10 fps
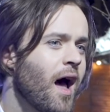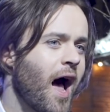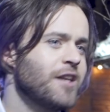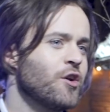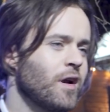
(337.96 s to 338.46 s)
Yeah,
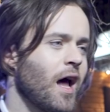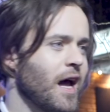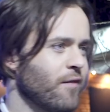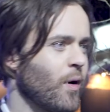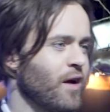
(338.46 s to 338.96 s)
Anya and I
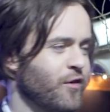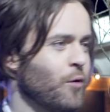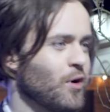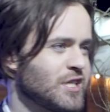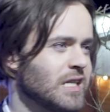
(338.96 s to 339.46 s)
have quite a
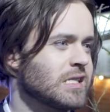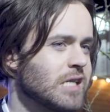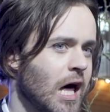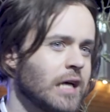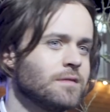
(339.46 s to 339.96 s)
few more scenes
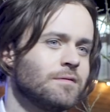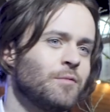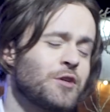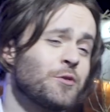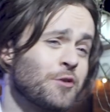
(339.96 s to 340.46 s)
together,
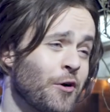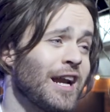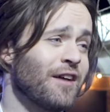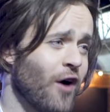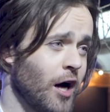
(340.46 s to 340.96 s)
which was
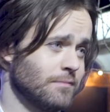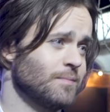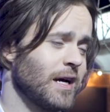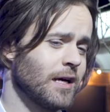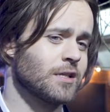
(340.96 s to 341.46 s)
really fun
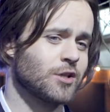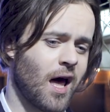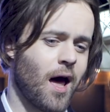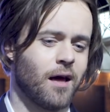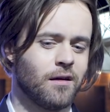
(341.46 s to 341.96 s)
because,
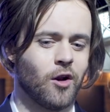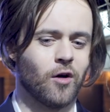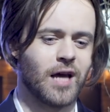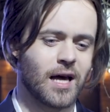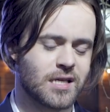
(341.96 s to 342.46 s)

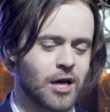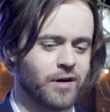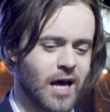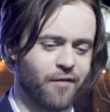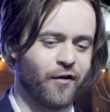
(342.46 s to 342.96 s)
Jaskier
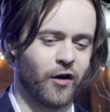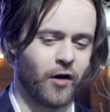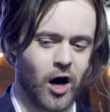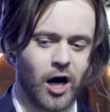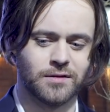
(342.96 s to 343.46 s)
and
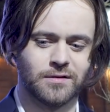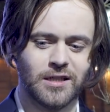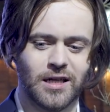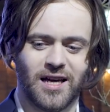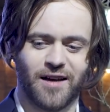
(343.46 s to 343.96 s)
Yennefer are
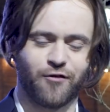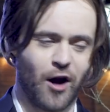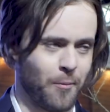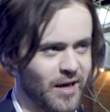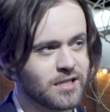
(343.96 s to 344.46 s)

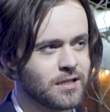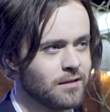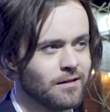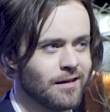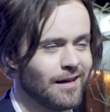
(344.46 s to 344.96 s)
frenemies,
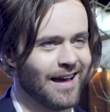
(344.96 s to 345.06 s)
yeah.